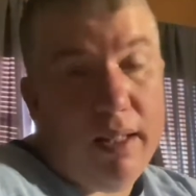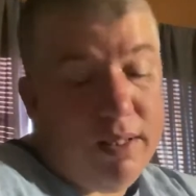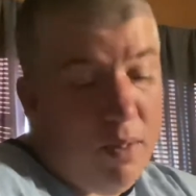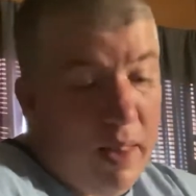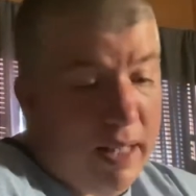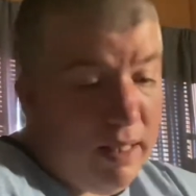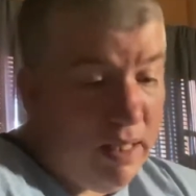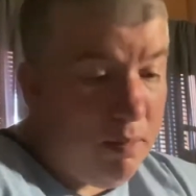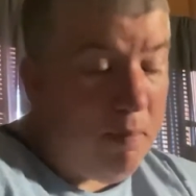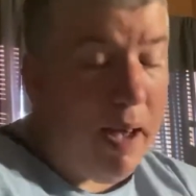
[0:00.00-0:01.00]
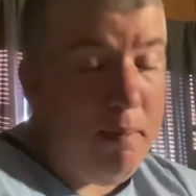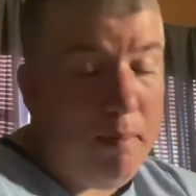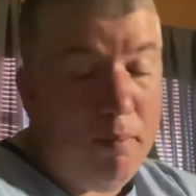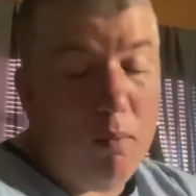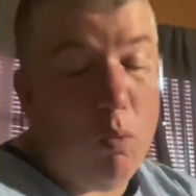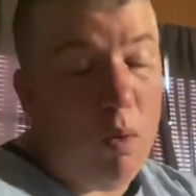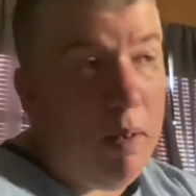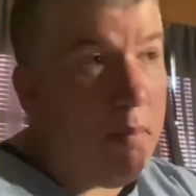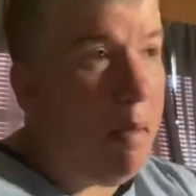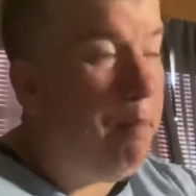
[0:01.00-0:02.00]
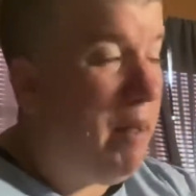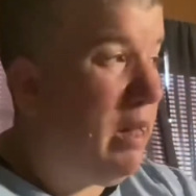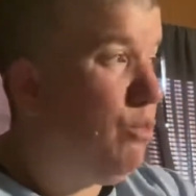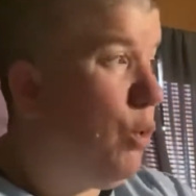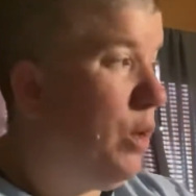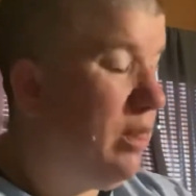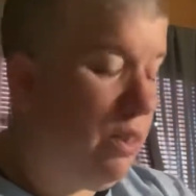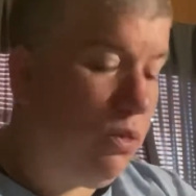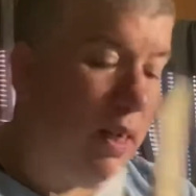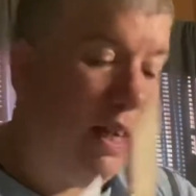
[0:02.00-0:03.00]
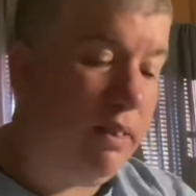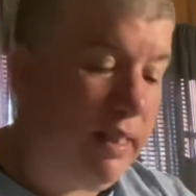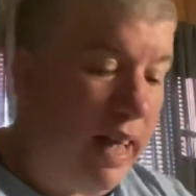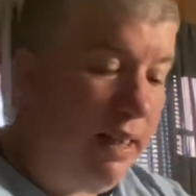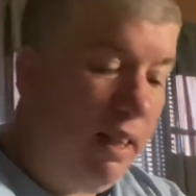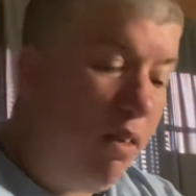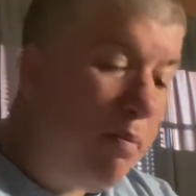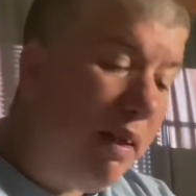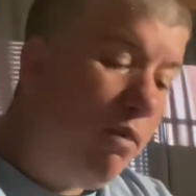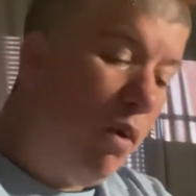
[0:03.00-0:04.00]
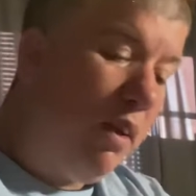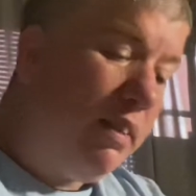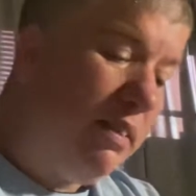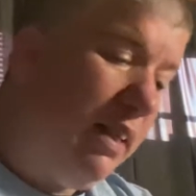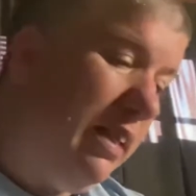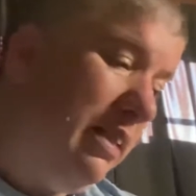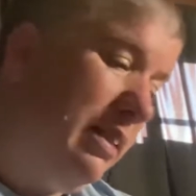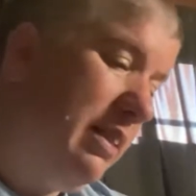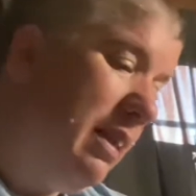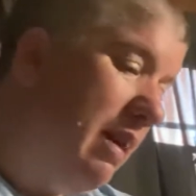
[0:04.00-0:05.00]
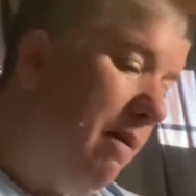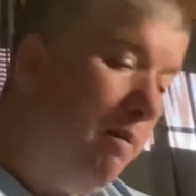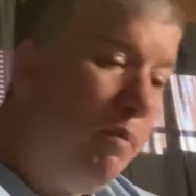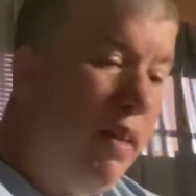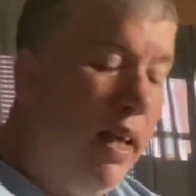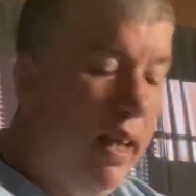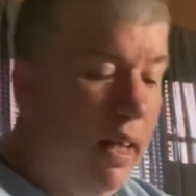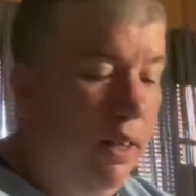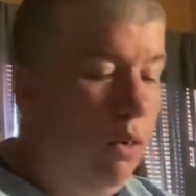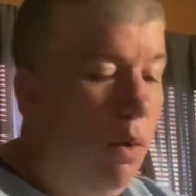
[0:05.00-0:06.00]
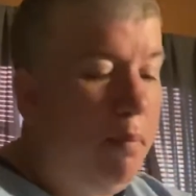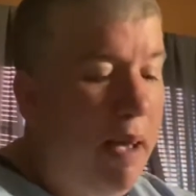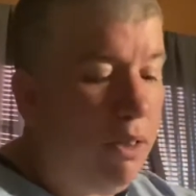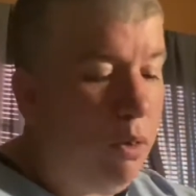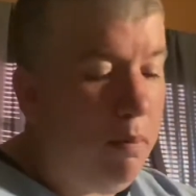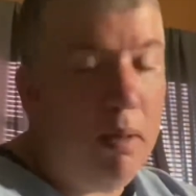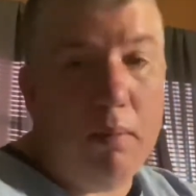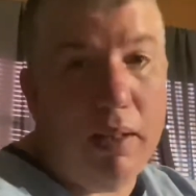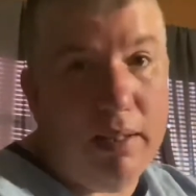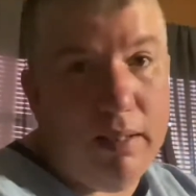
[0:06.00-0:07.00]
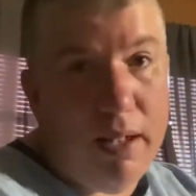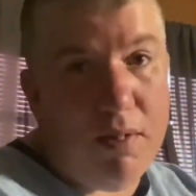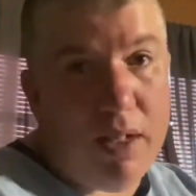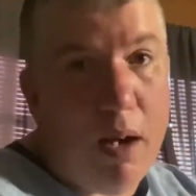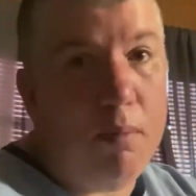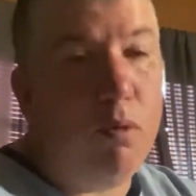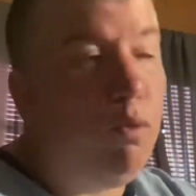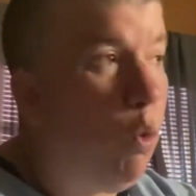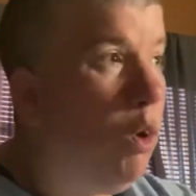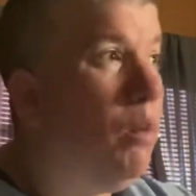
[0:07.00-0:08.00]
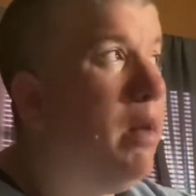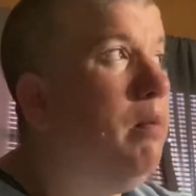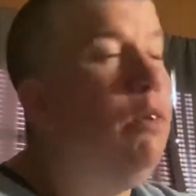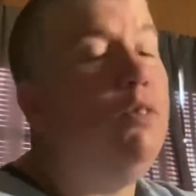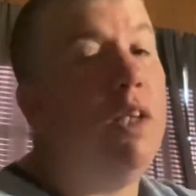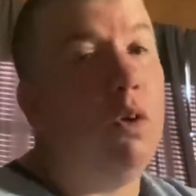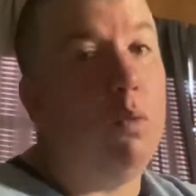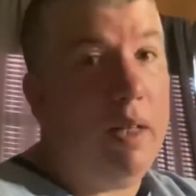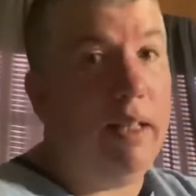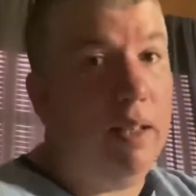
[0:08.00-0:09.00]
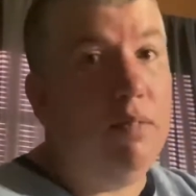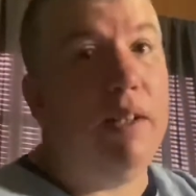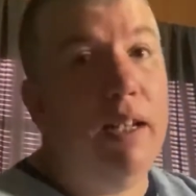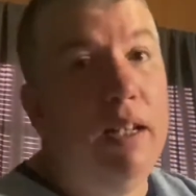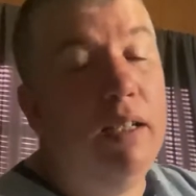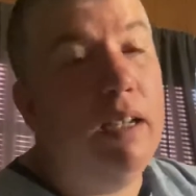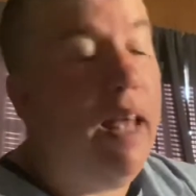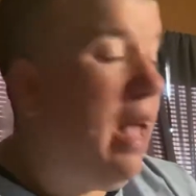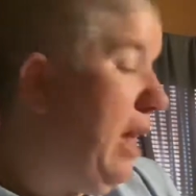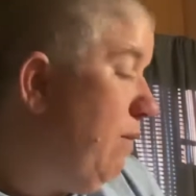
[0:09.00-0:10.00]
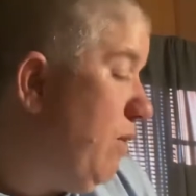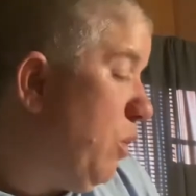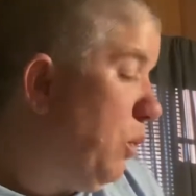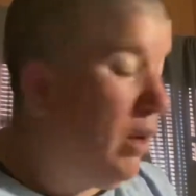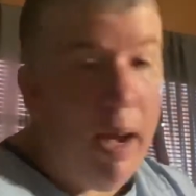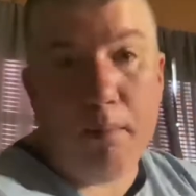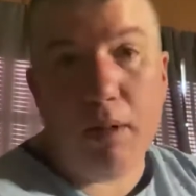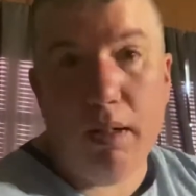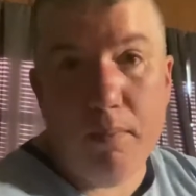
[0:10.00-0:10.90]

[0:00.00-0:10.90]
that's one of my biggest focuses right now is that. The other big focus is in going back to a minimalist lifestyle. Before we moved here, we lived in a fifth wheel camper.